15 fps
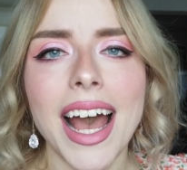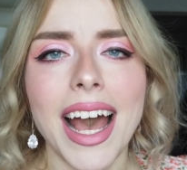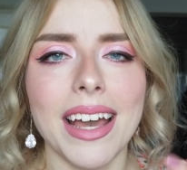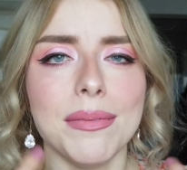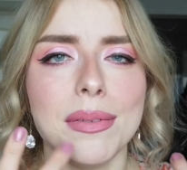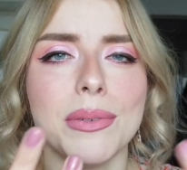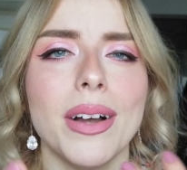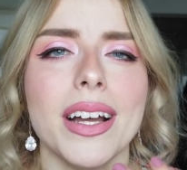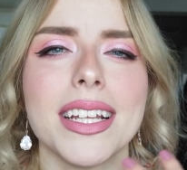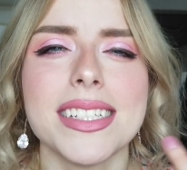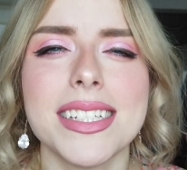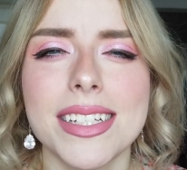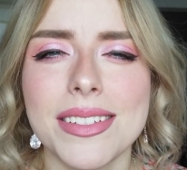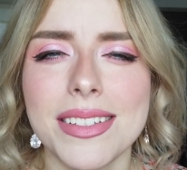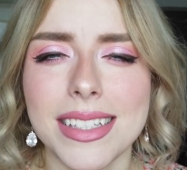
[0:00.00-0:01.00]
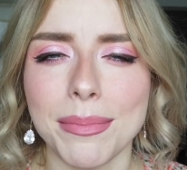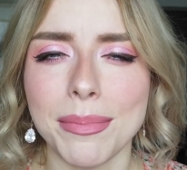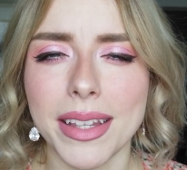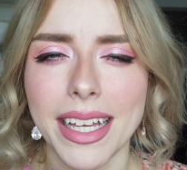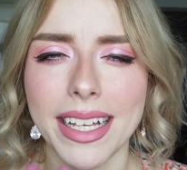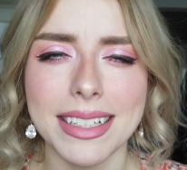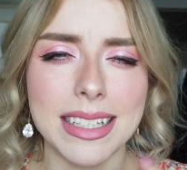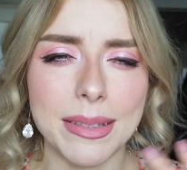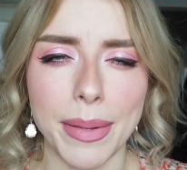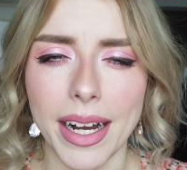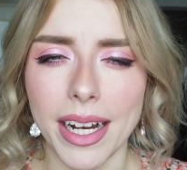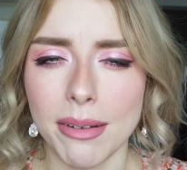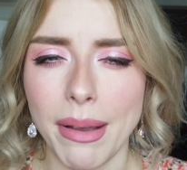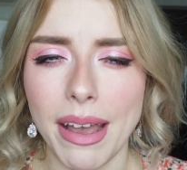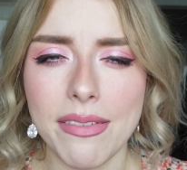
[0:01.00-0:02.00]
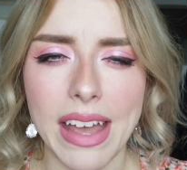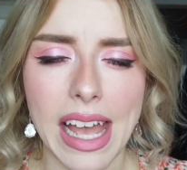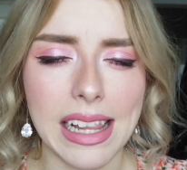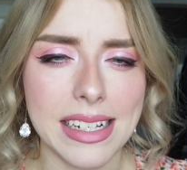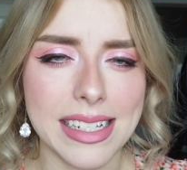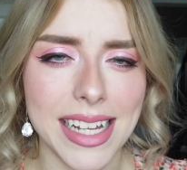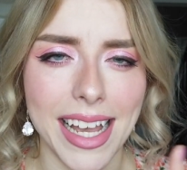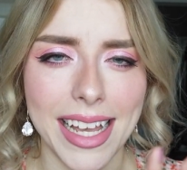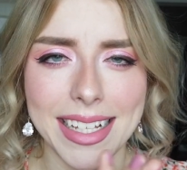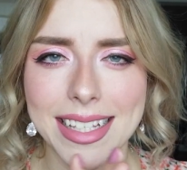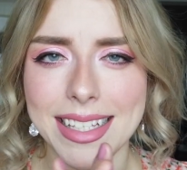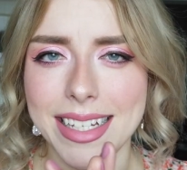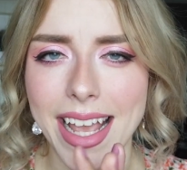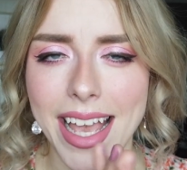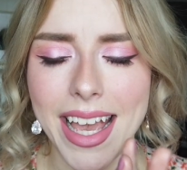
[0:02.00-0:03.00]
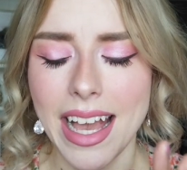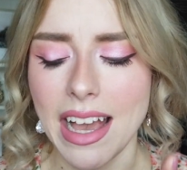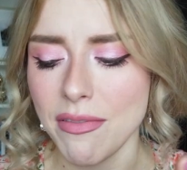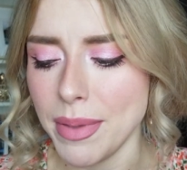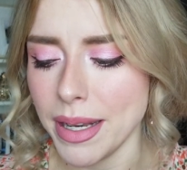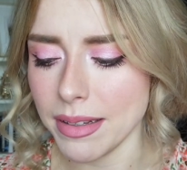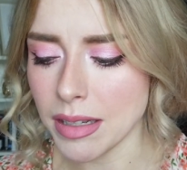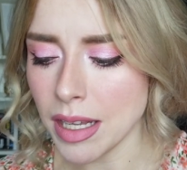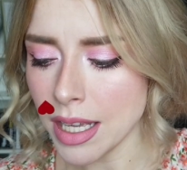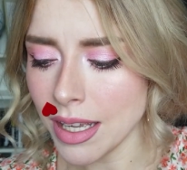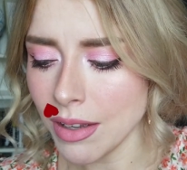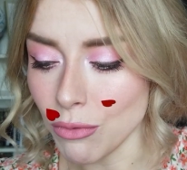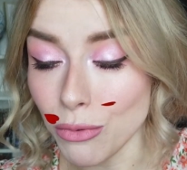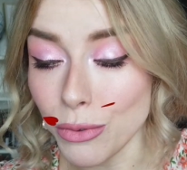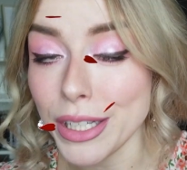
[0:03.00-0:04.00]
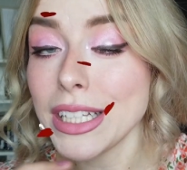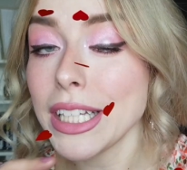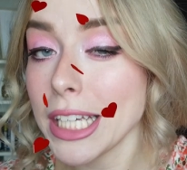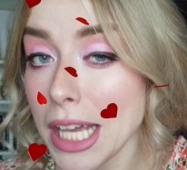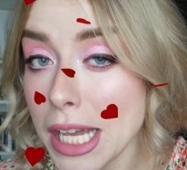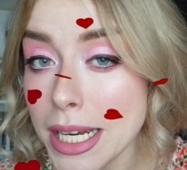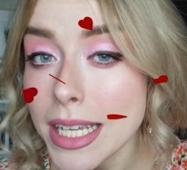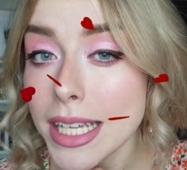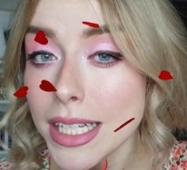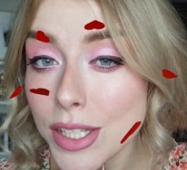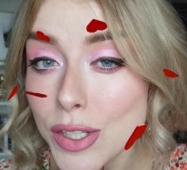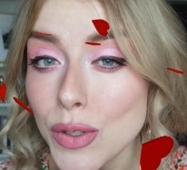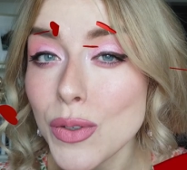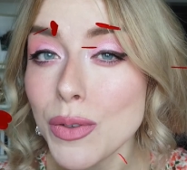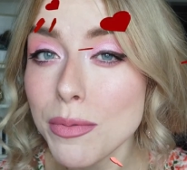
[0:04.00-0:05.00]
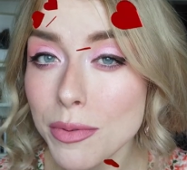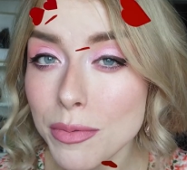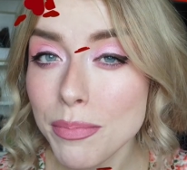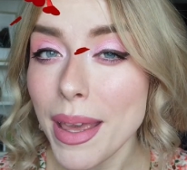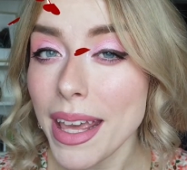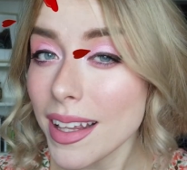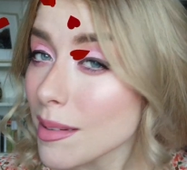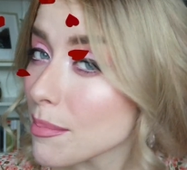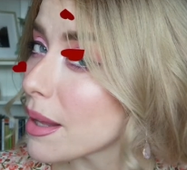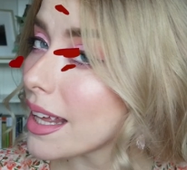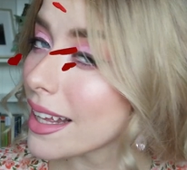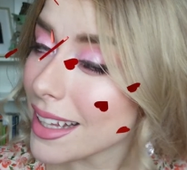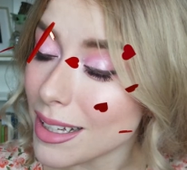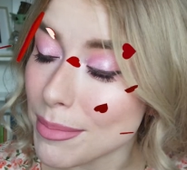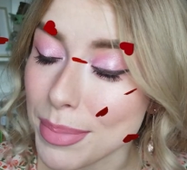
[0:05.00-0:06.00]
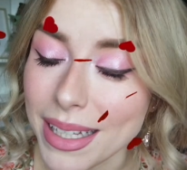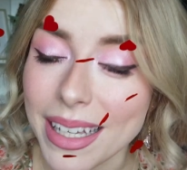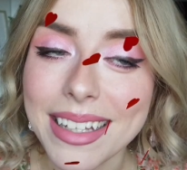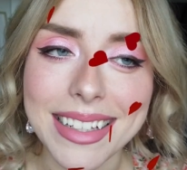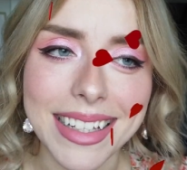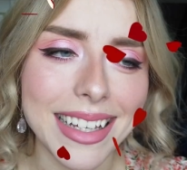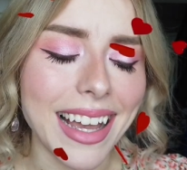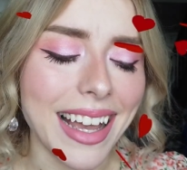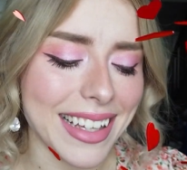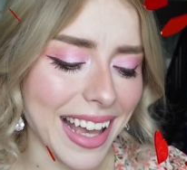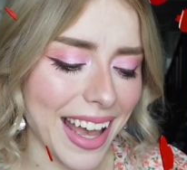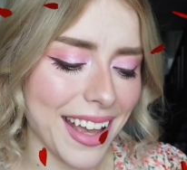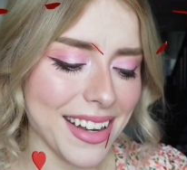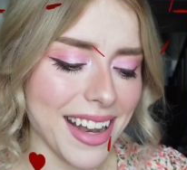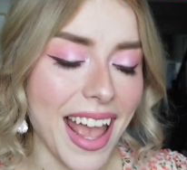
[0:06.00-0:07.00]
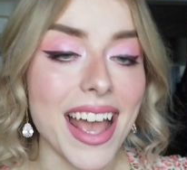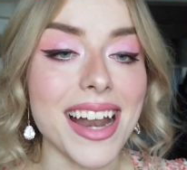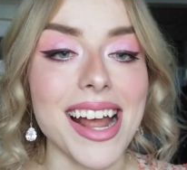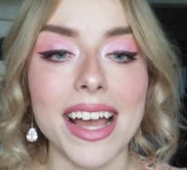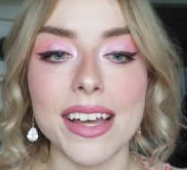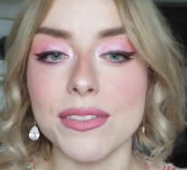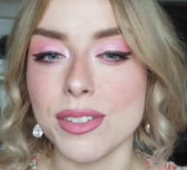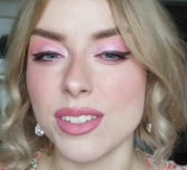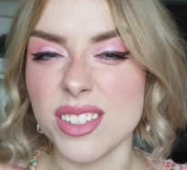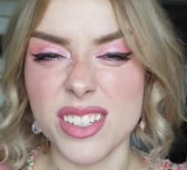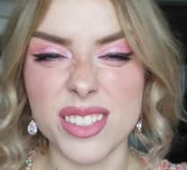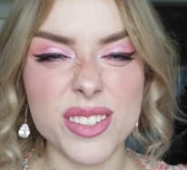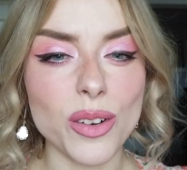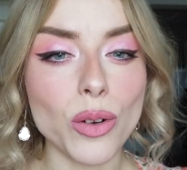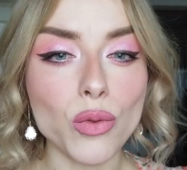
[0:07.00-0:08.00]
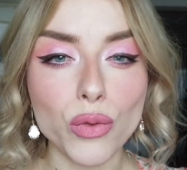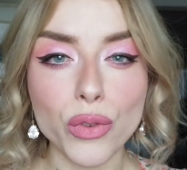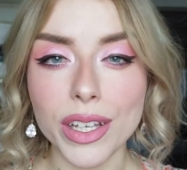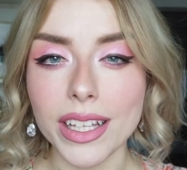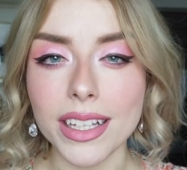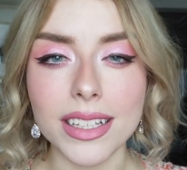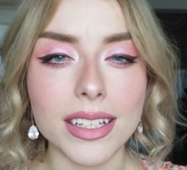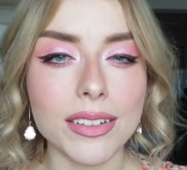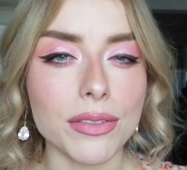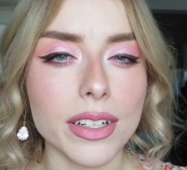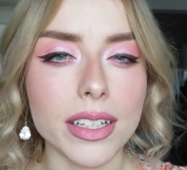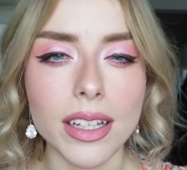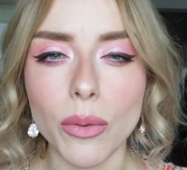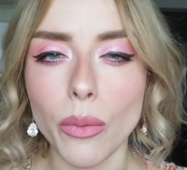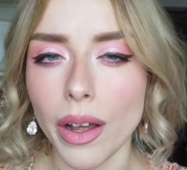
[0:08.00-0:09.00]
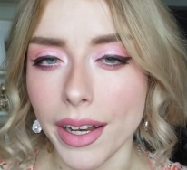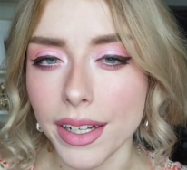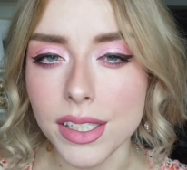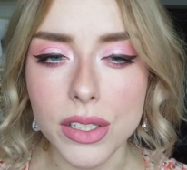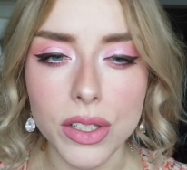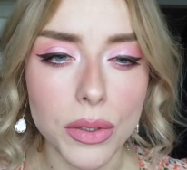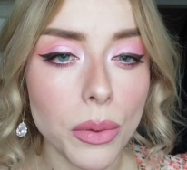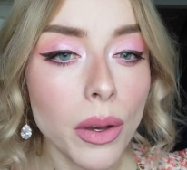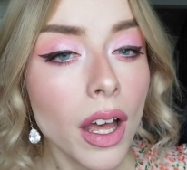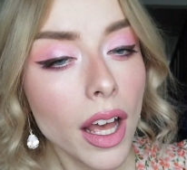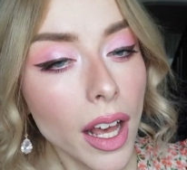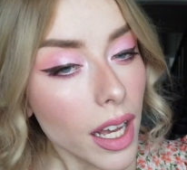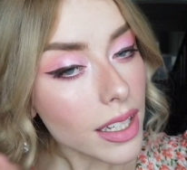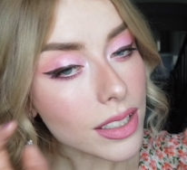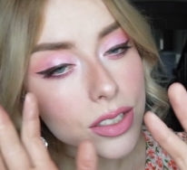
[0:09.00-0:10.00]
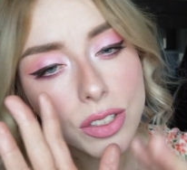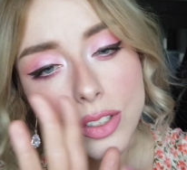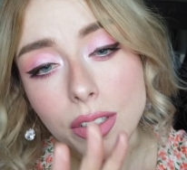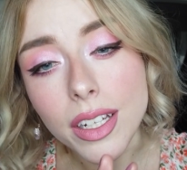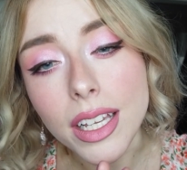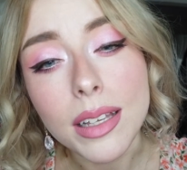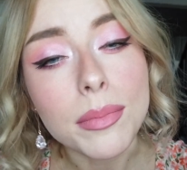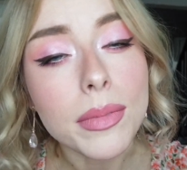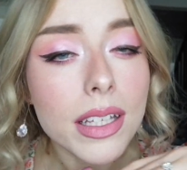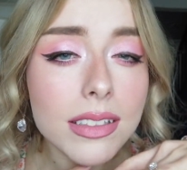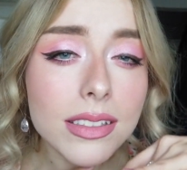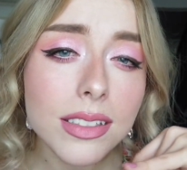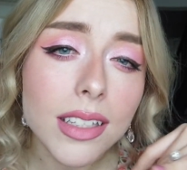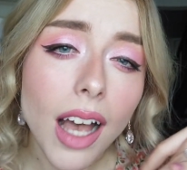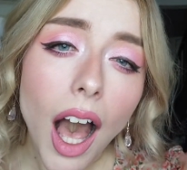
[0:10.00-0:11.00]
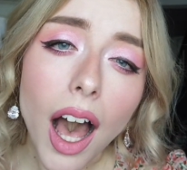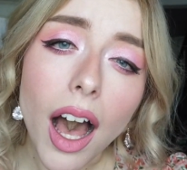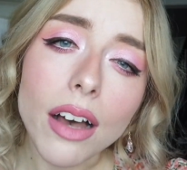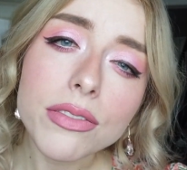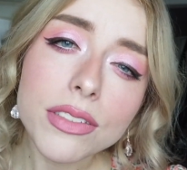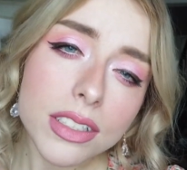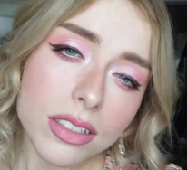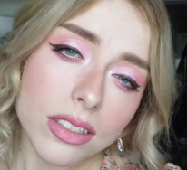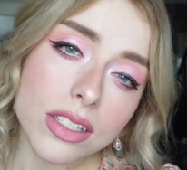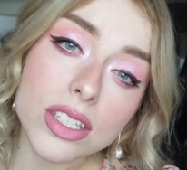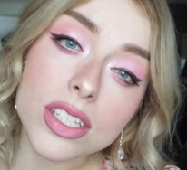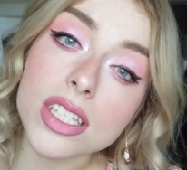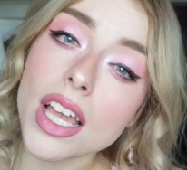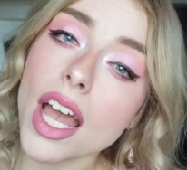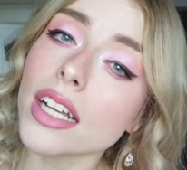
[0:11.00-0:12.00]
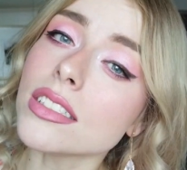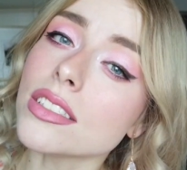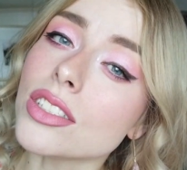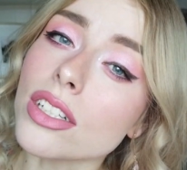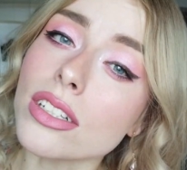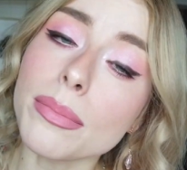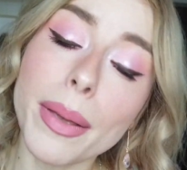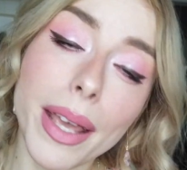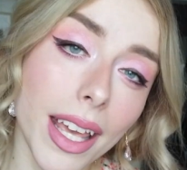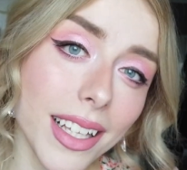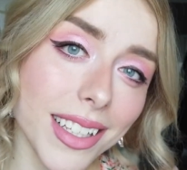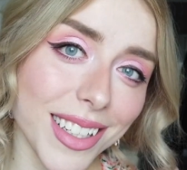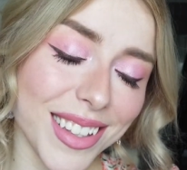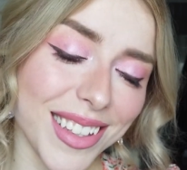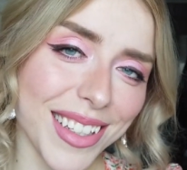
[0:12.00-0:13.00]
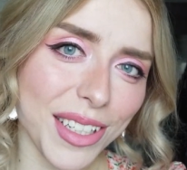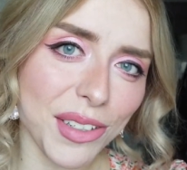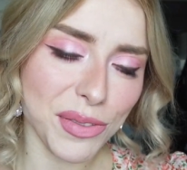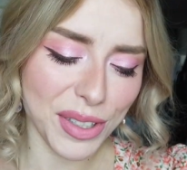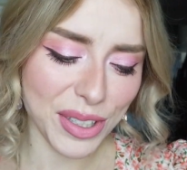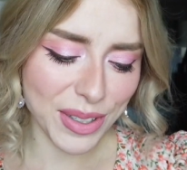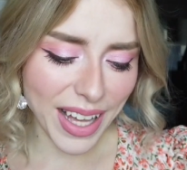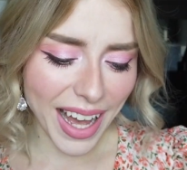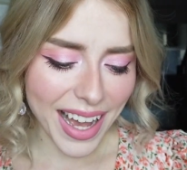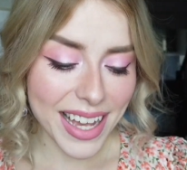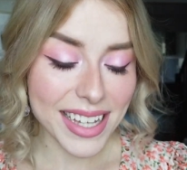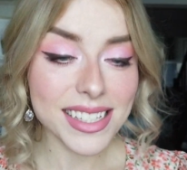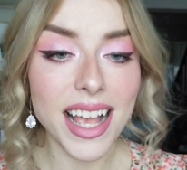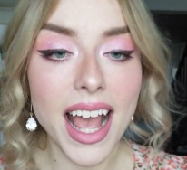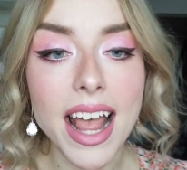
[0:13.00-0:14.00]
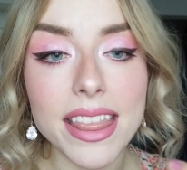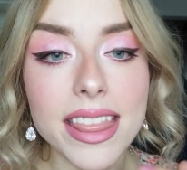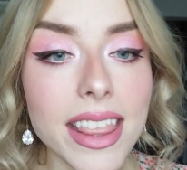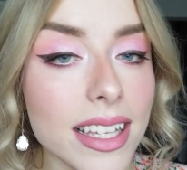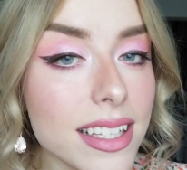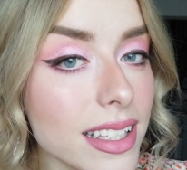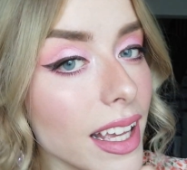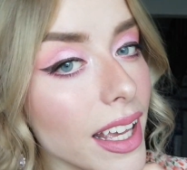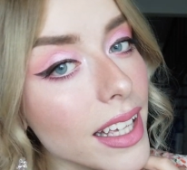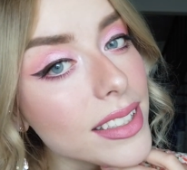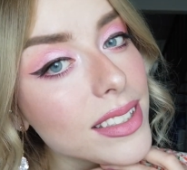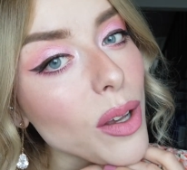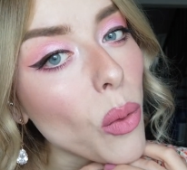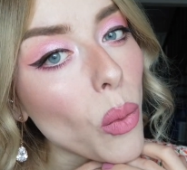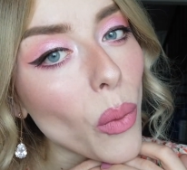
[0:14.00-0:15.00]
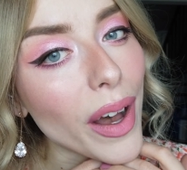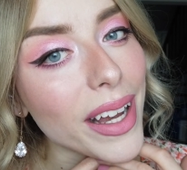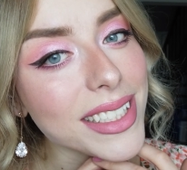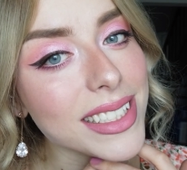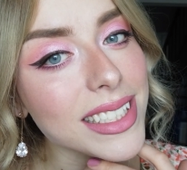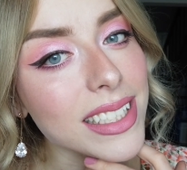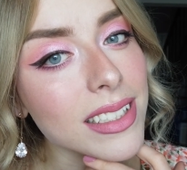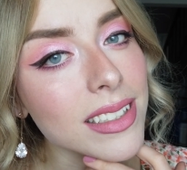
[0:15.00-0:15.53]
I've been wanting to do something inspired by Valentine's Day. I've been really getting into pink makeup lately again, and I was just really wanting to do a dreamy, soft, gentle pink look for you guys, and this is what